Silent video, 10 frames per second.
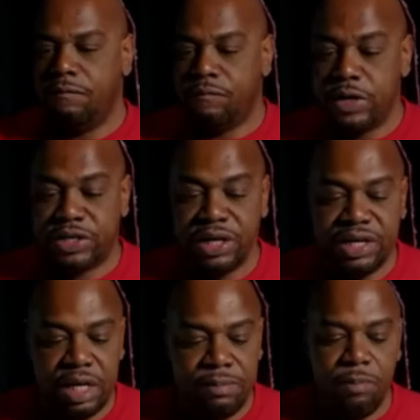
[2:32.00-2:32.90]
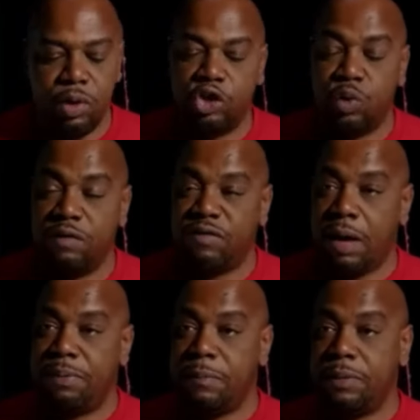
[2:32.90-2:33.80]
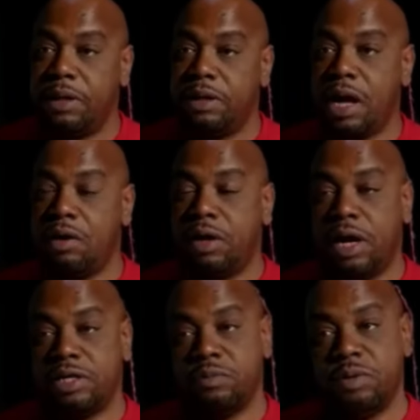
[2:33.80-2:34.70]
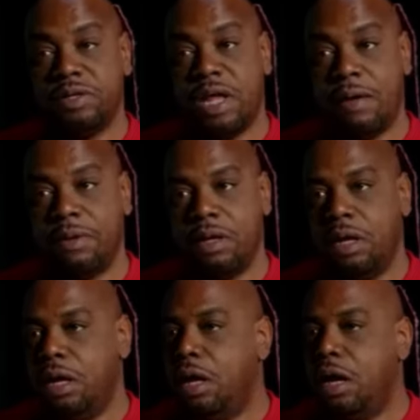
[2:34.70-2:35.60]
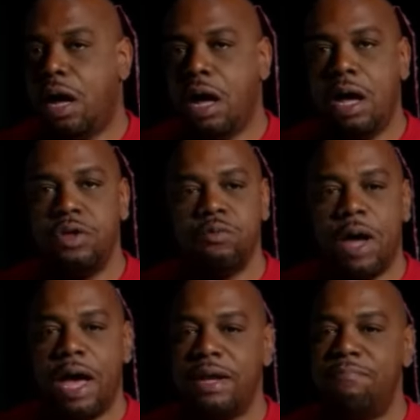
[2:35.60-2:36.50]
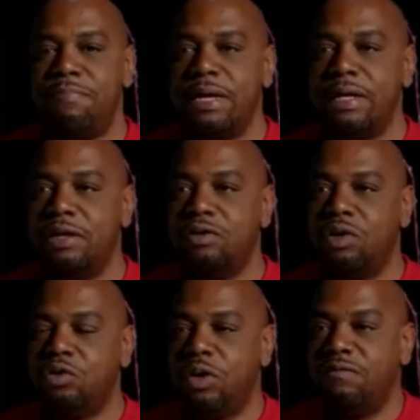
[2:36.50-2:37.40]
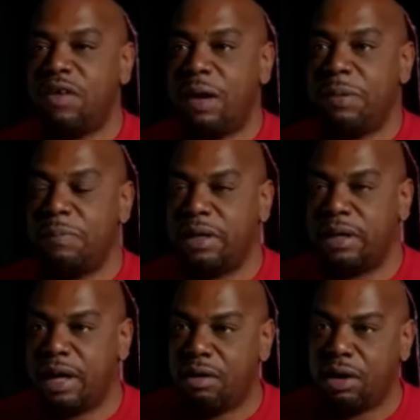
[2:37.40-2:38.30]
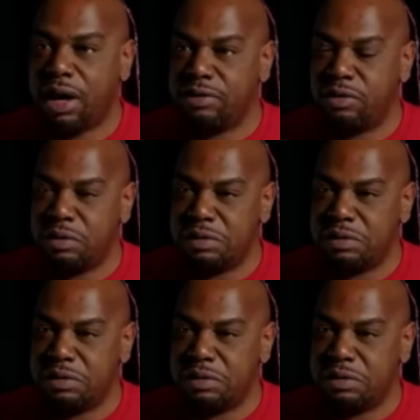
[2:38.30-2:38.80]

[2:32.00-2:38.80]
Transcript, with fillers: French, it couldn't have been more than 25 people in the congregation when this happened. How you riding a Bentley? It's only 25 people in the congregation on a